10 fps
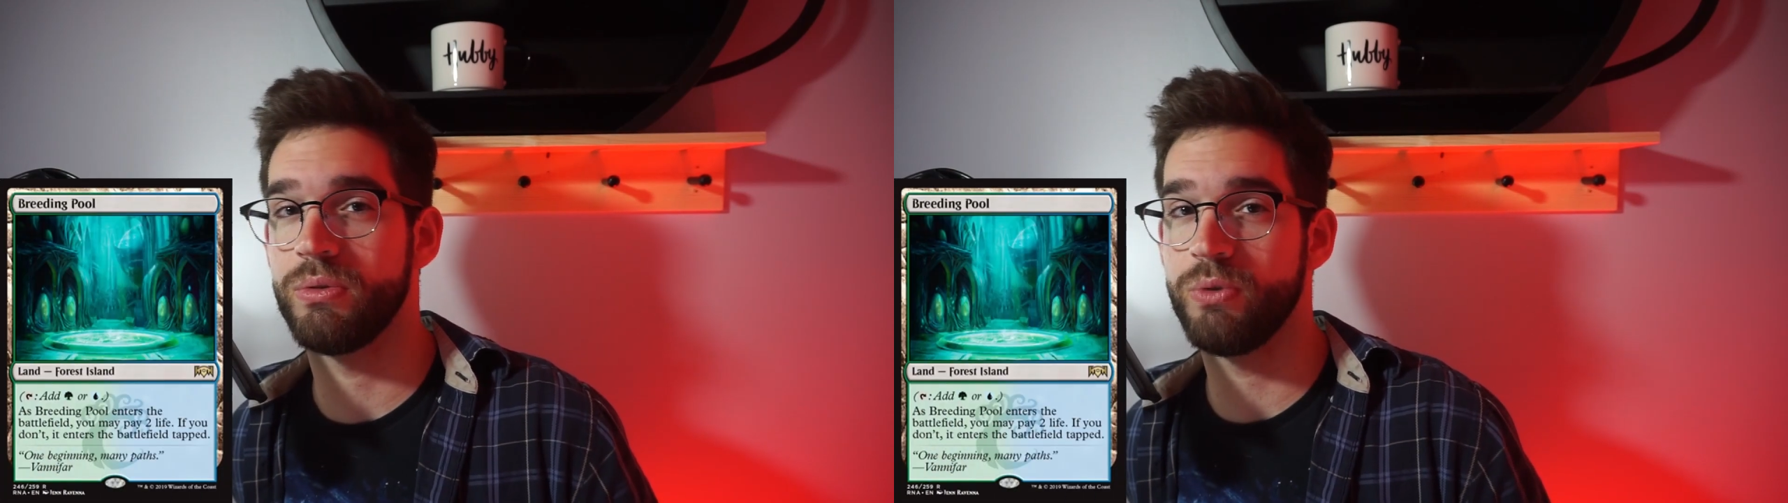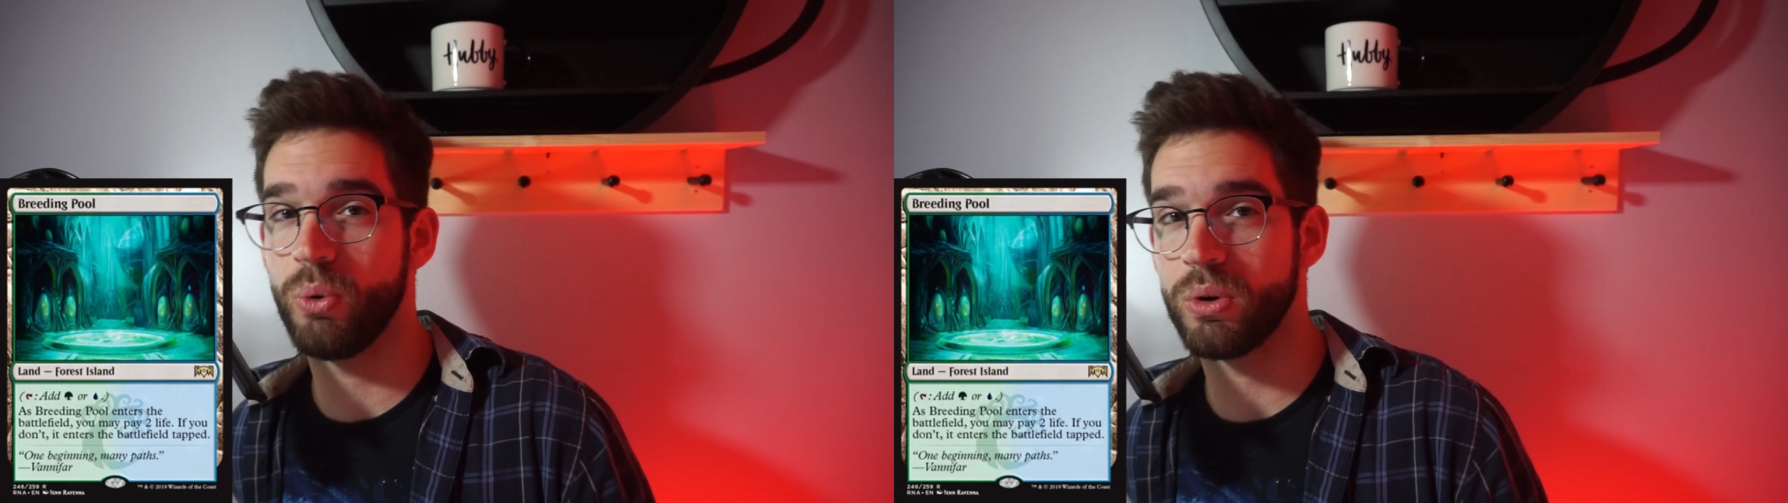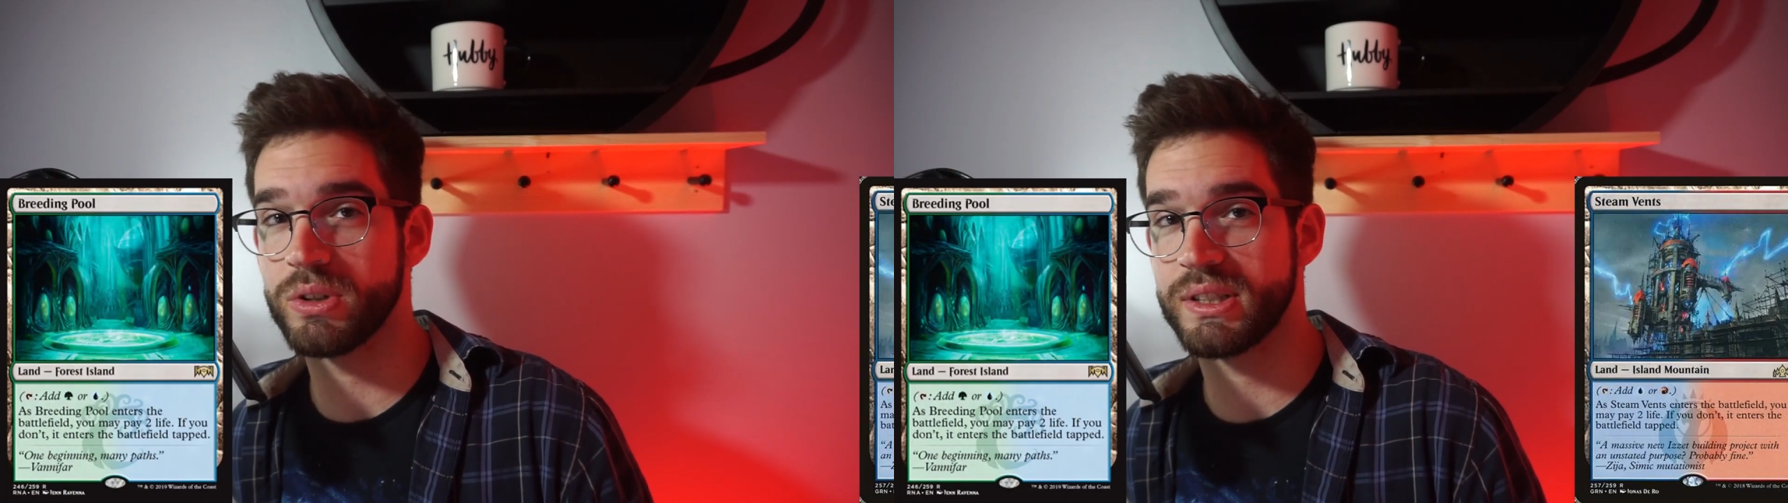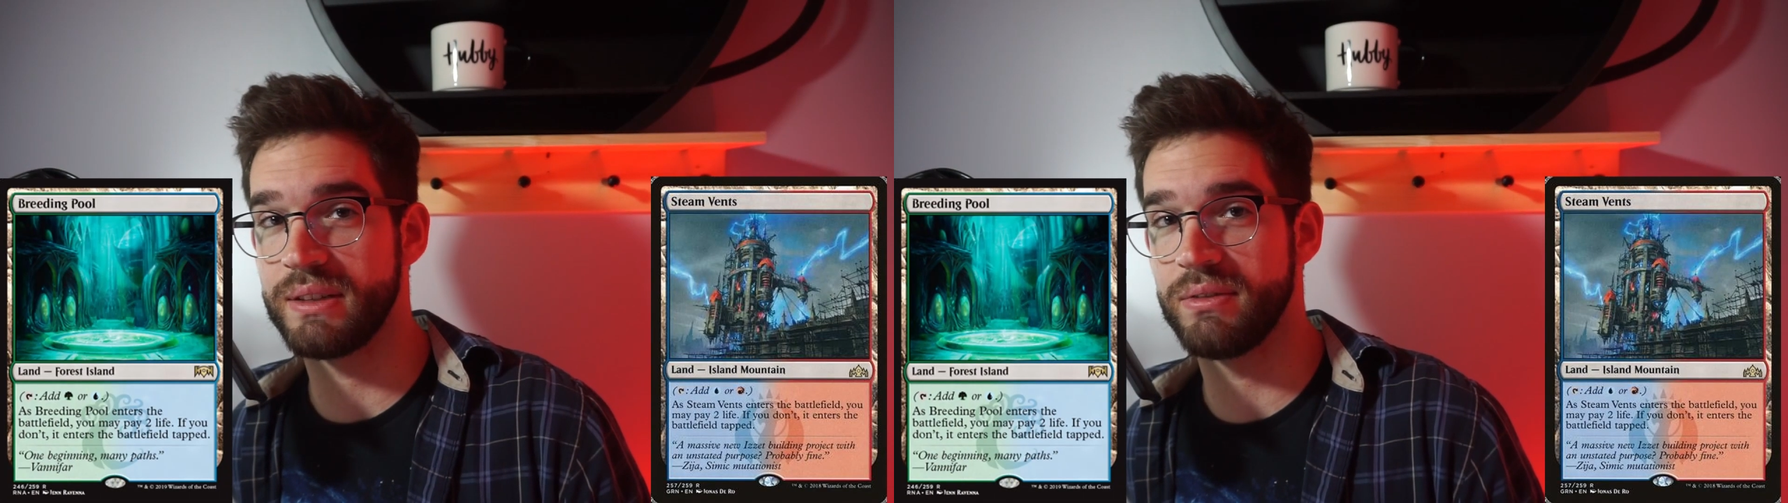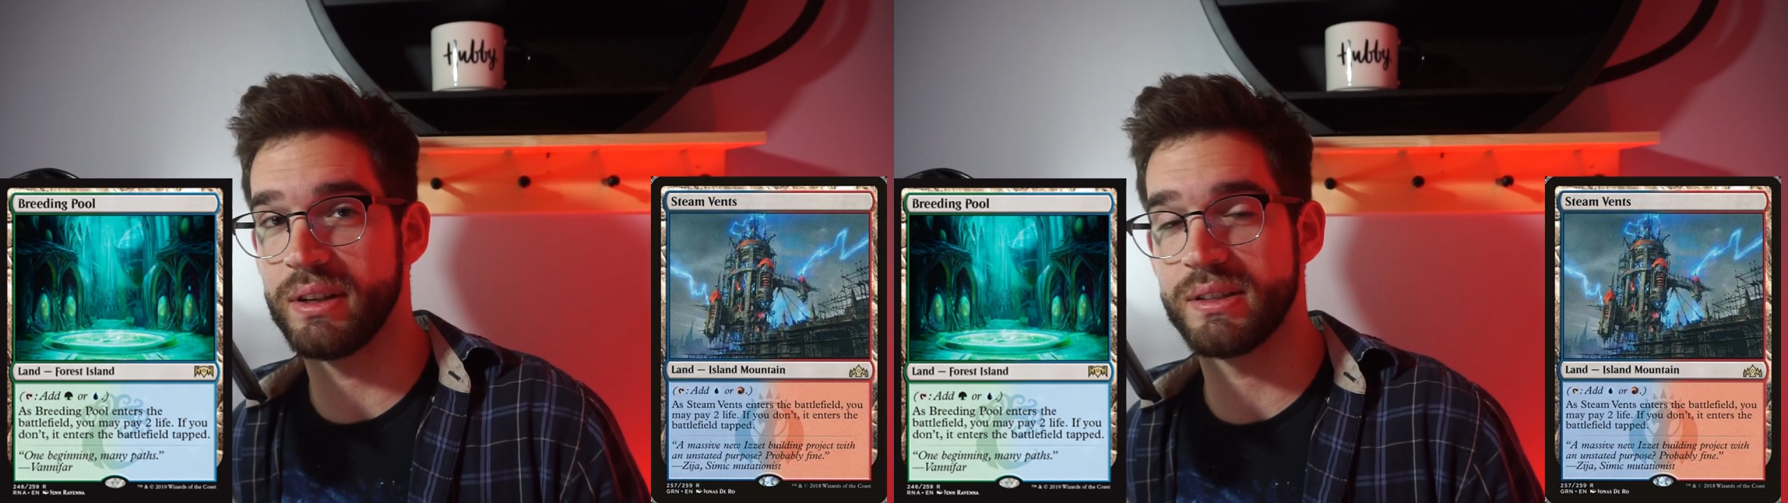4
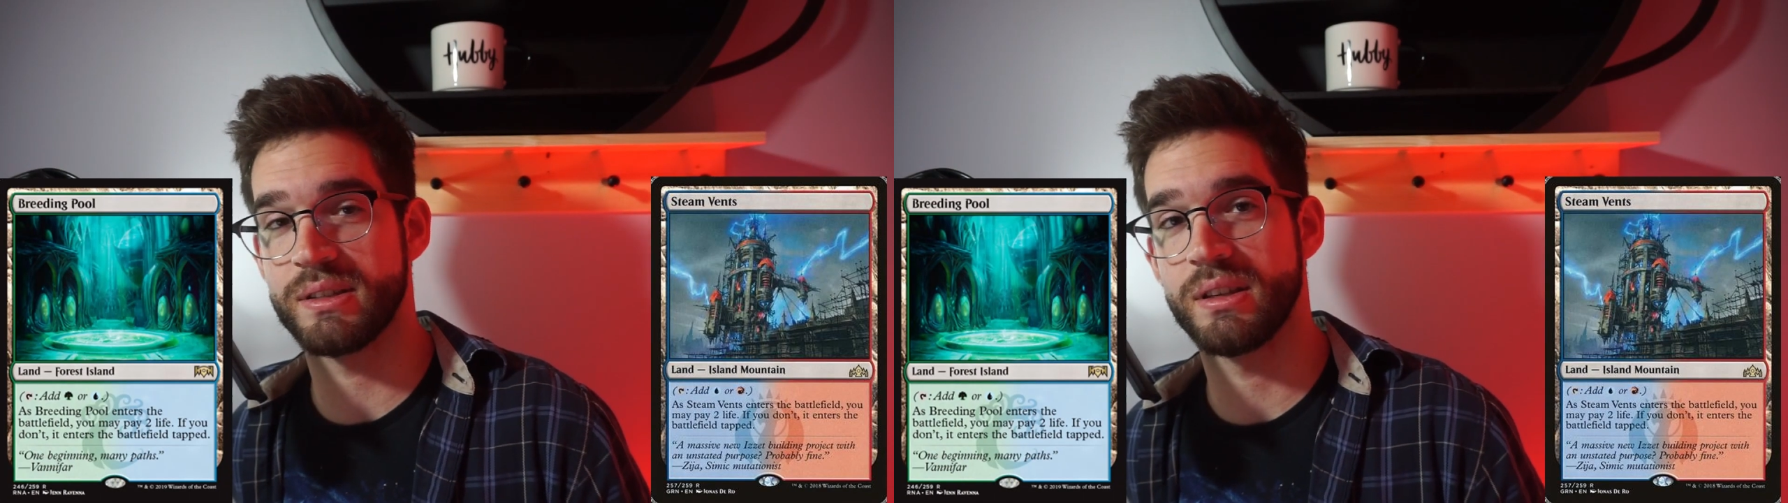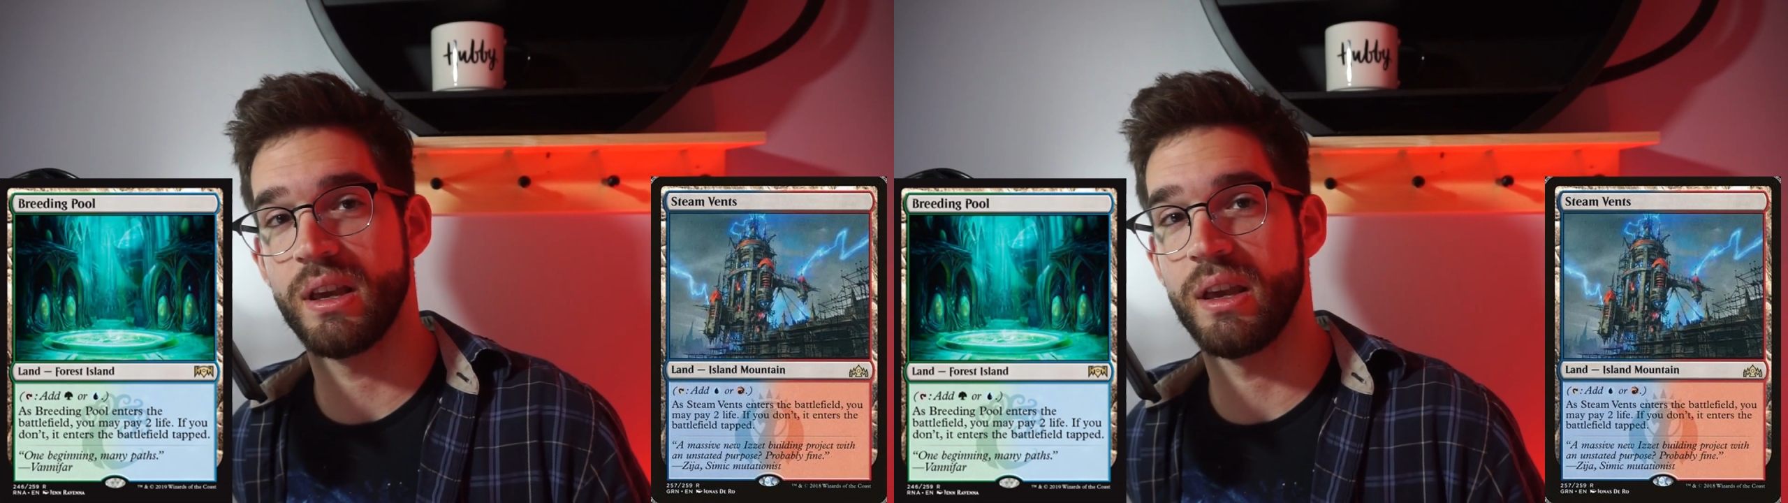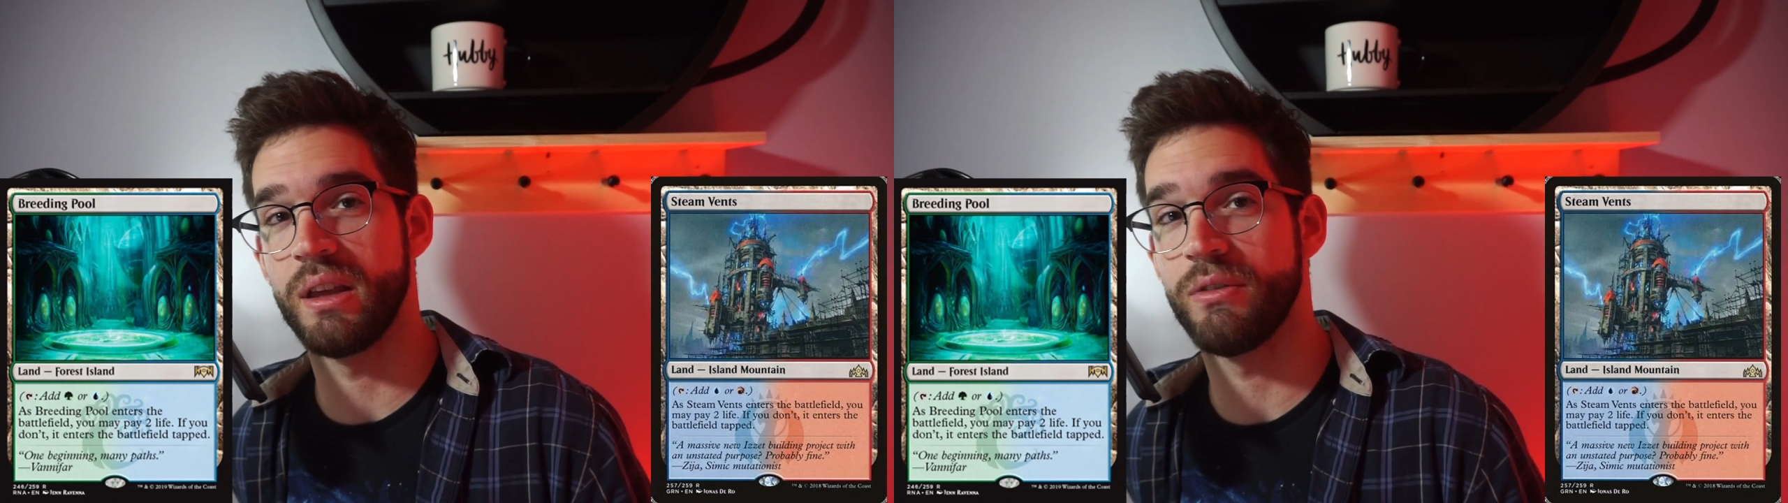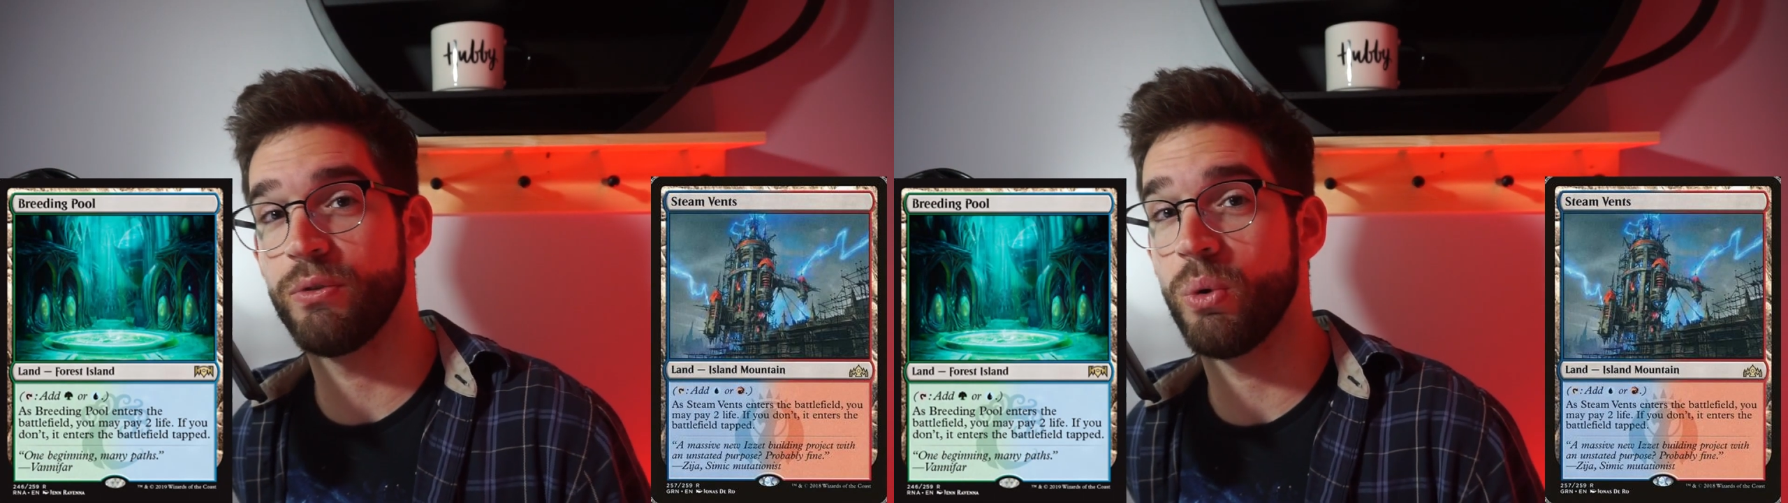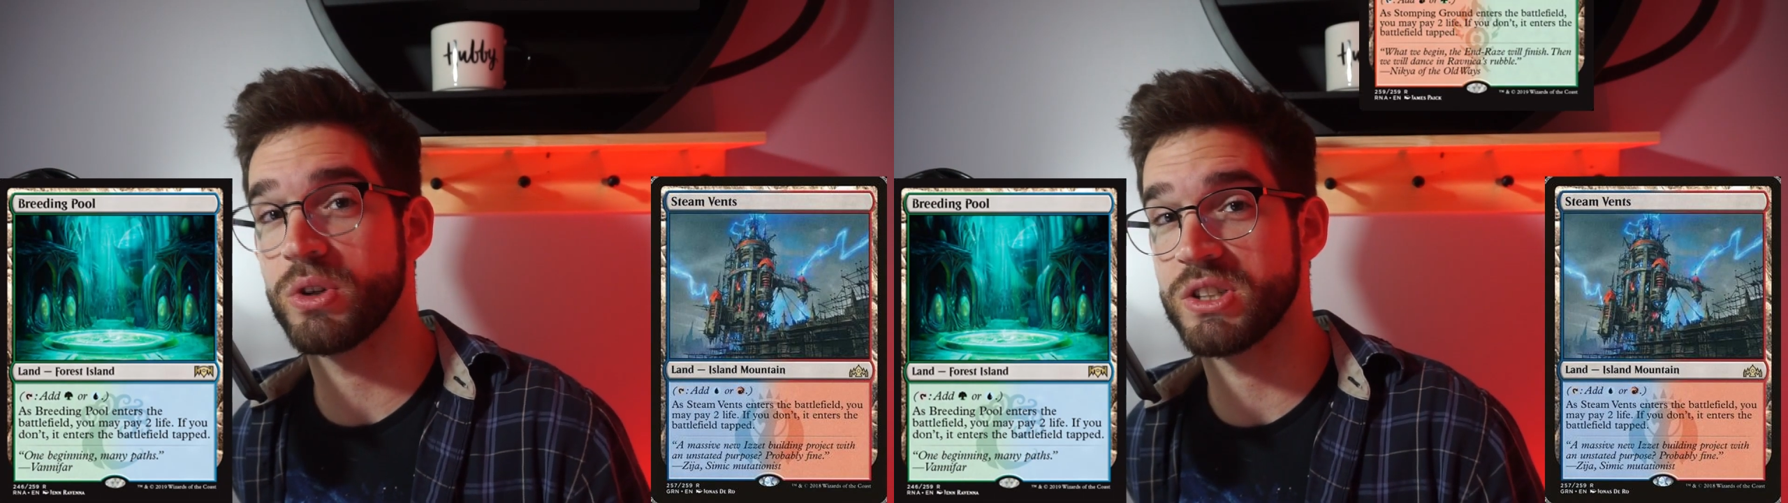Steam Vents, and
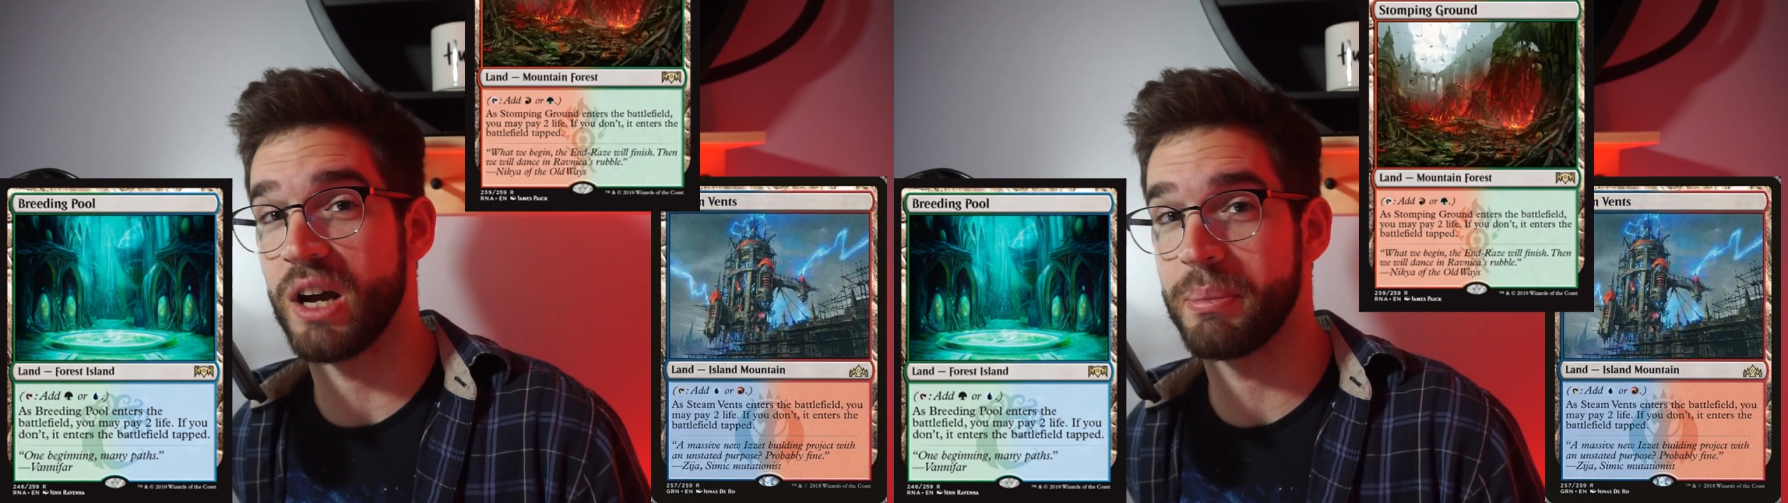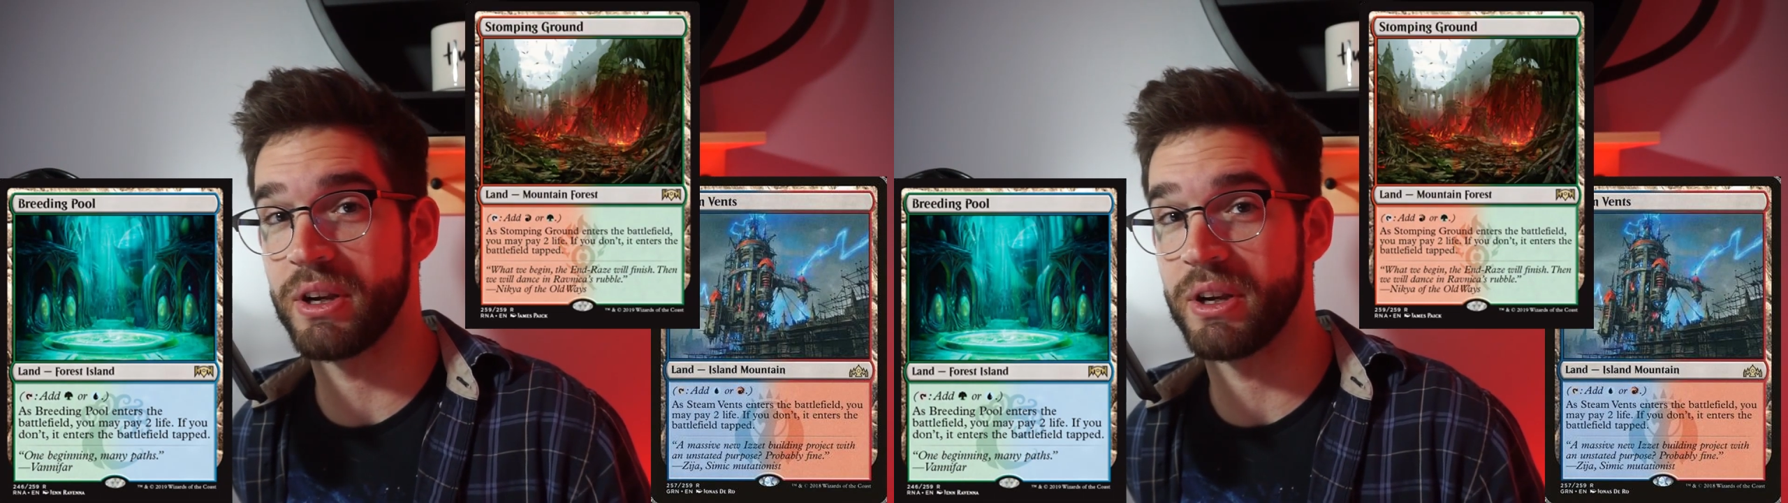4 Stomping